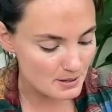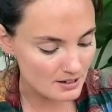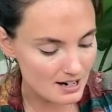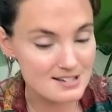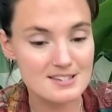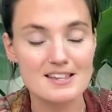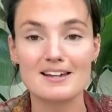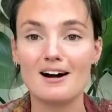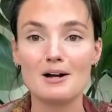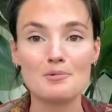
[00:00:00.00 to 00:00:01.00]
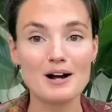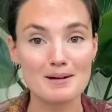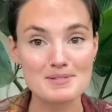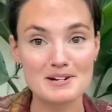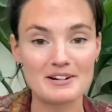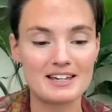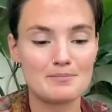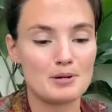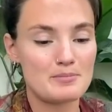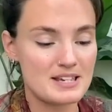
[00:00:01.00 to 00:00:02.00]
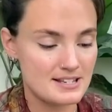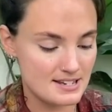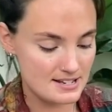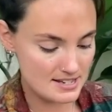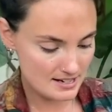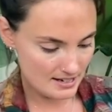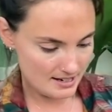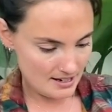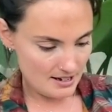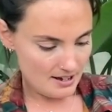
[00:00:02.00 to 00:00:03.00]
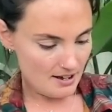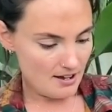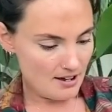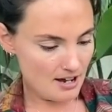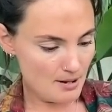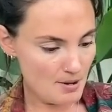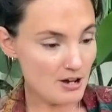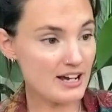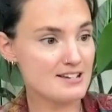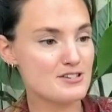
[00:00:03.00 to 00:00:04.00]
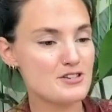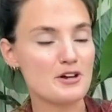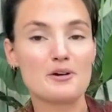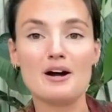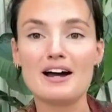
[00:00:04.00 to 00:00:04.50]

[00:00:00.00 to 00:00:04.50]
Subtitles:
But as I say, I will absolutely keep you updated. Okay, so